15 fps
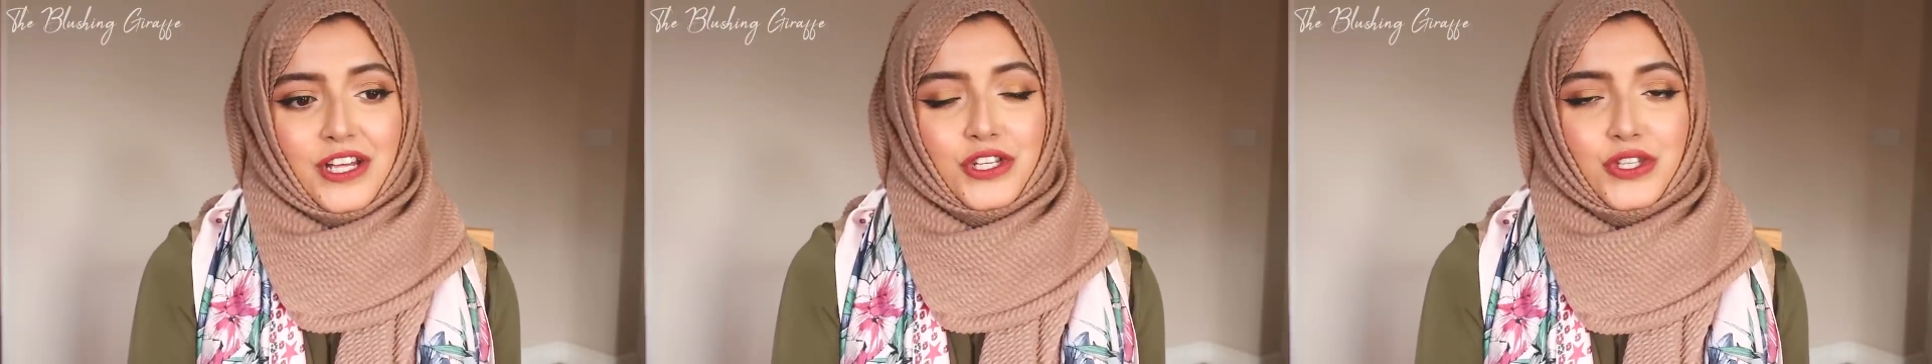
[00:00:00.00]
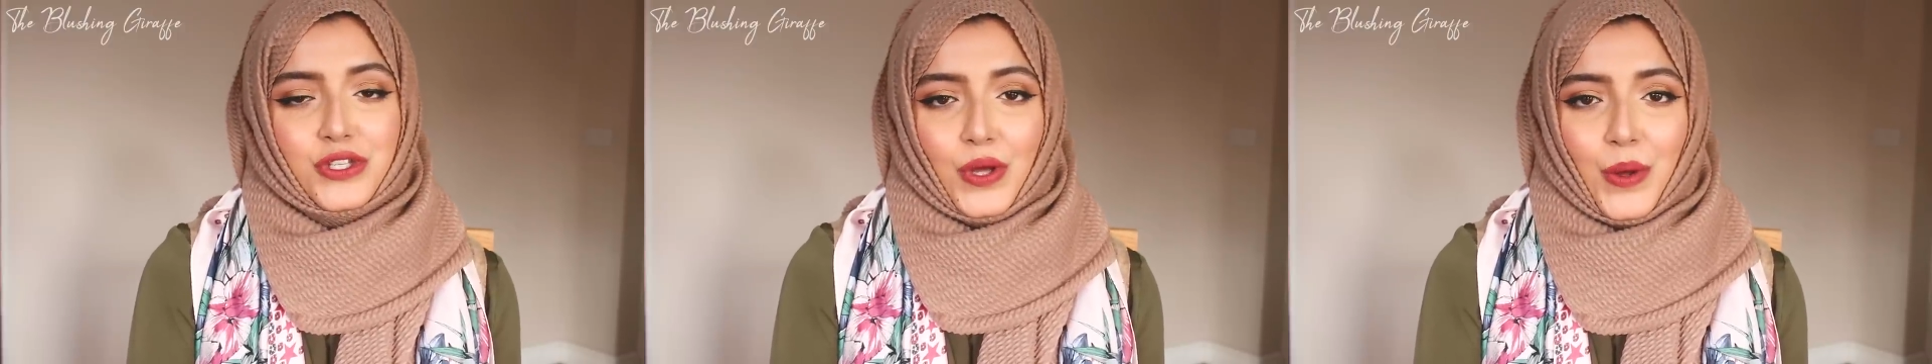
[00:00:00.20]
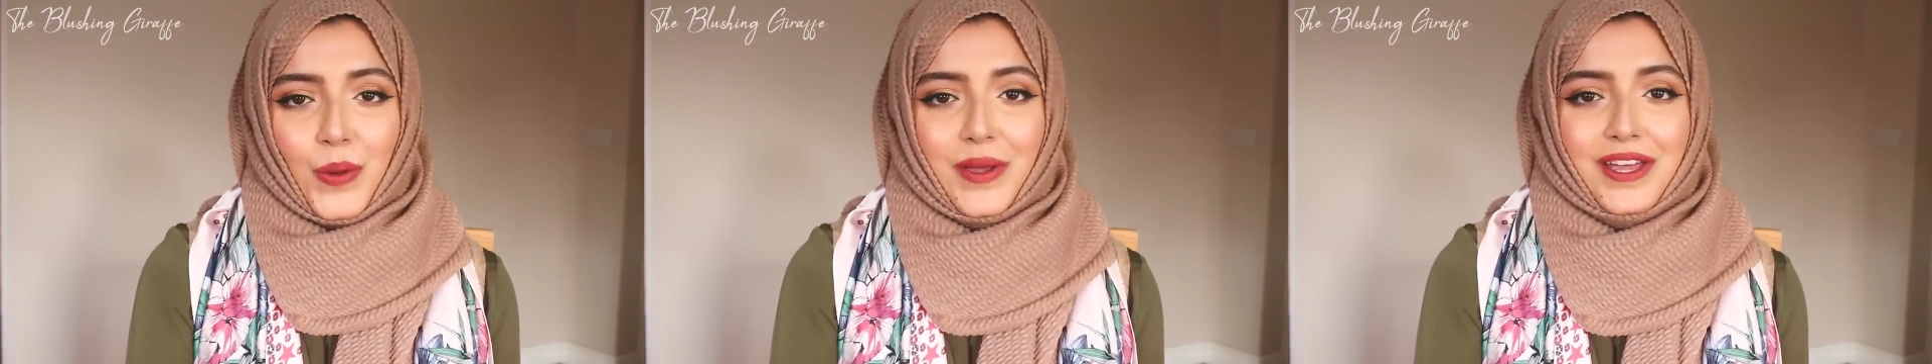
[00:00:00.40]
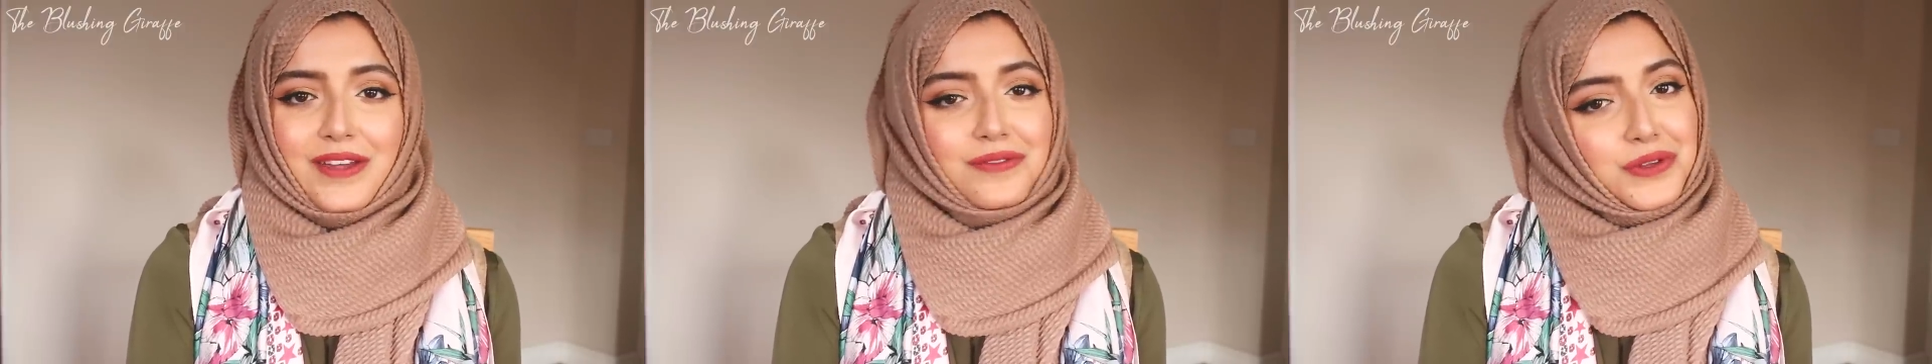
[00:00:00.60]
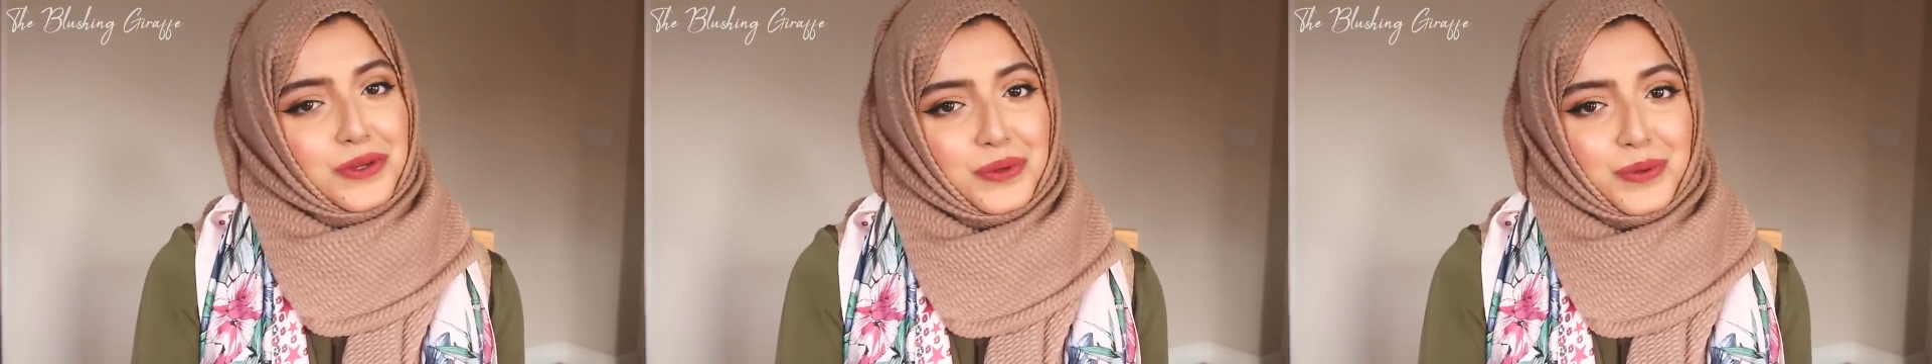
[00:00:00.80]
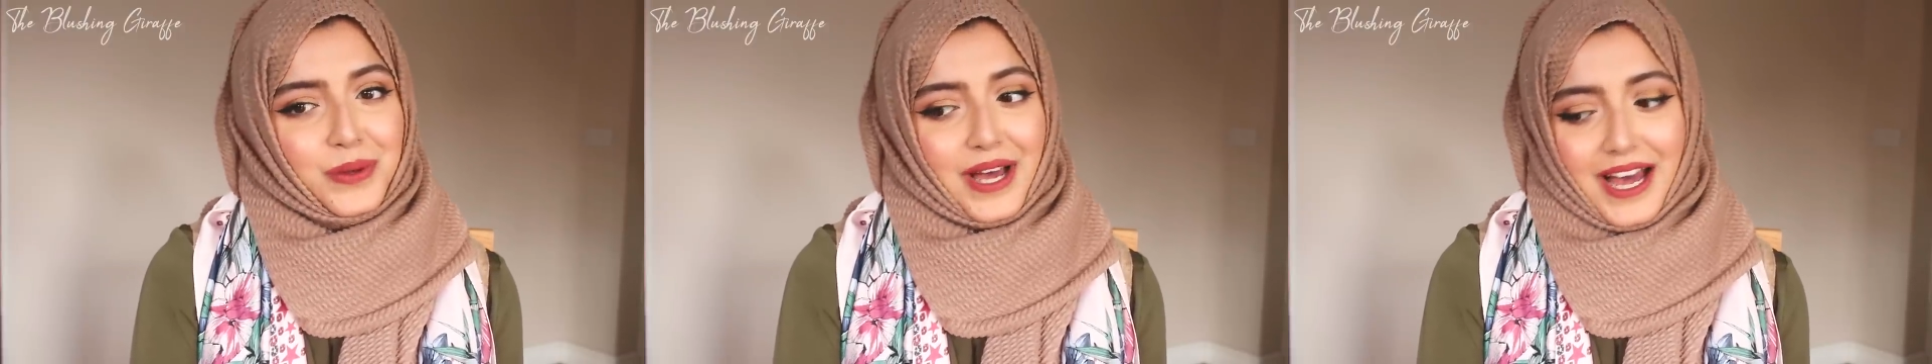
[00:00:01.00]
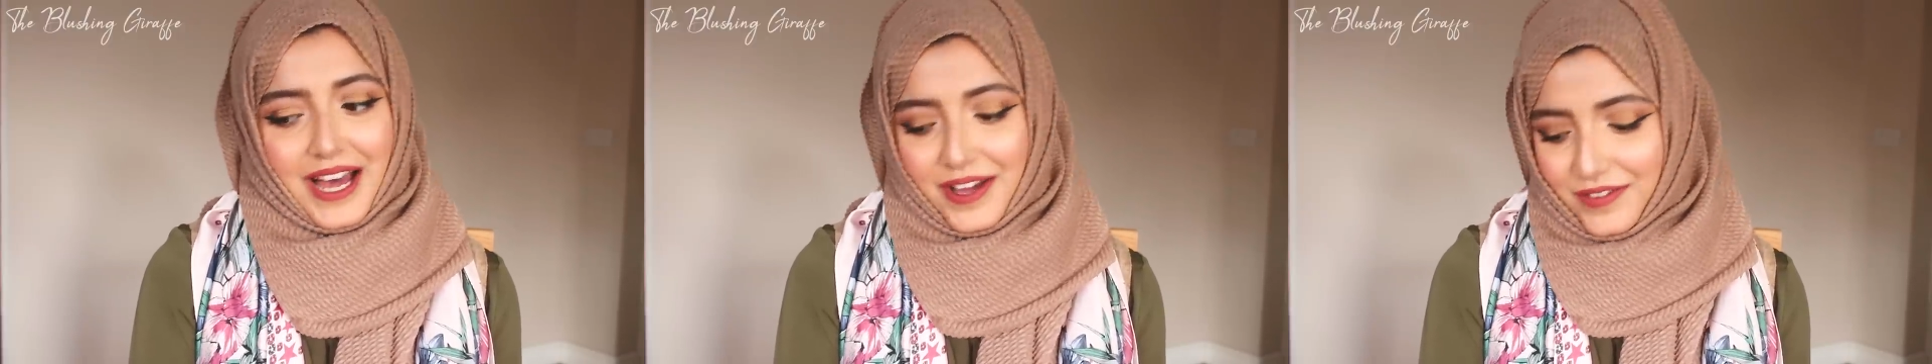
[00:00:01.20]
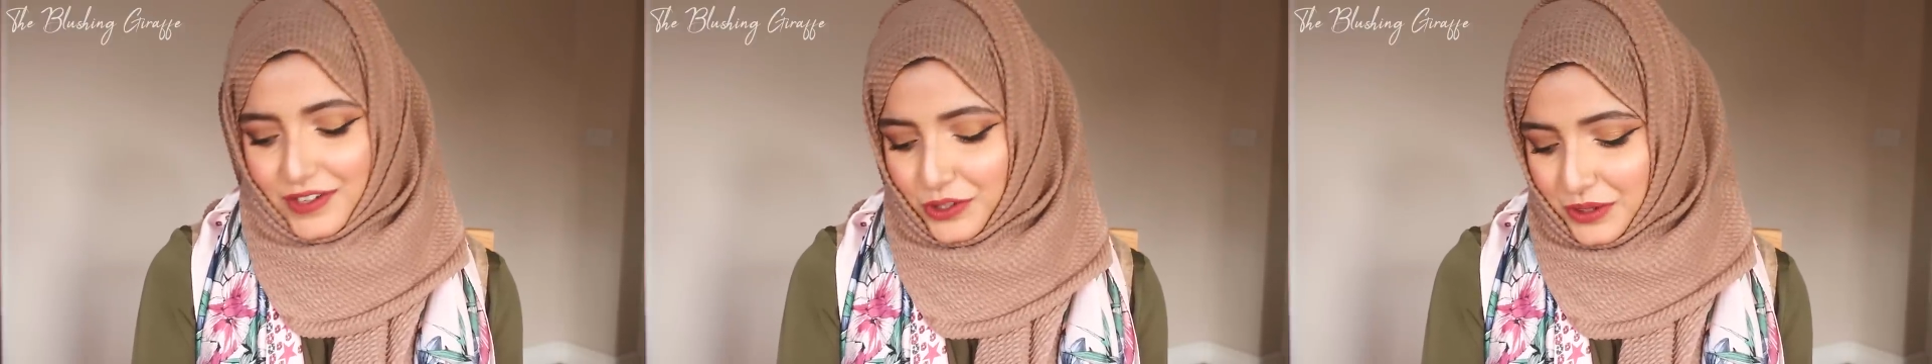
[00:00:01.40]
So if you
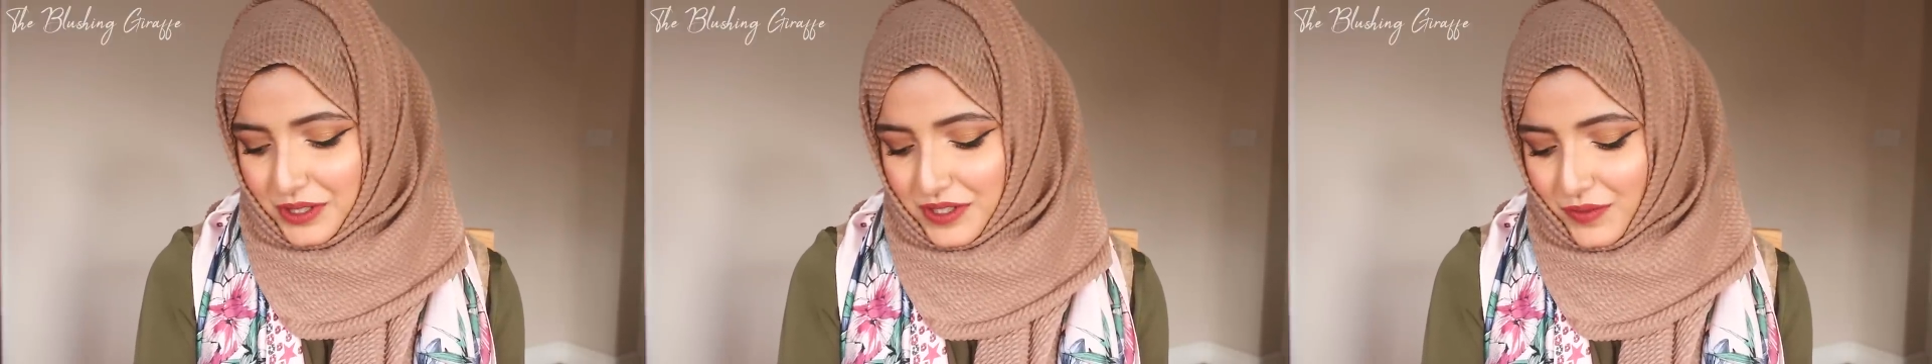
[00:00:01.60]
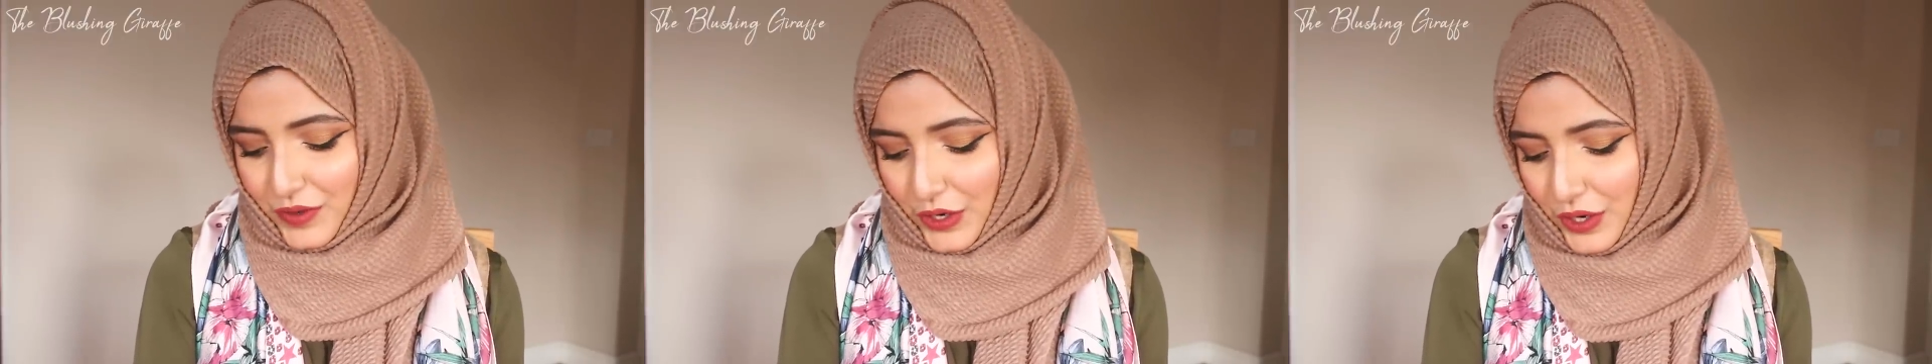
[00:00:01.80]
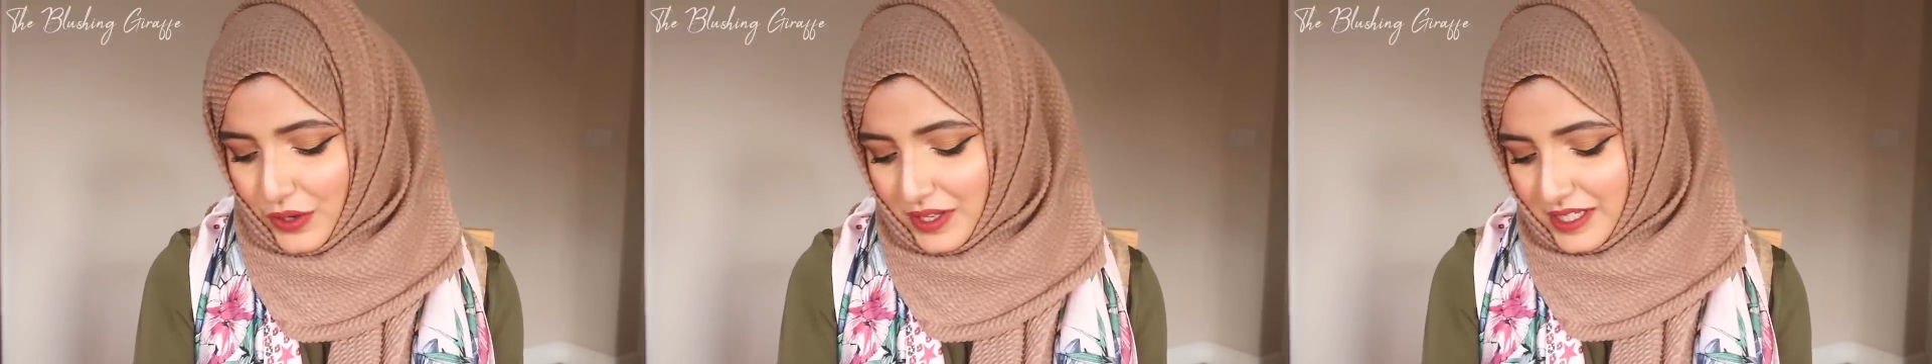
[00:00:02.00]
have enjoyed this video,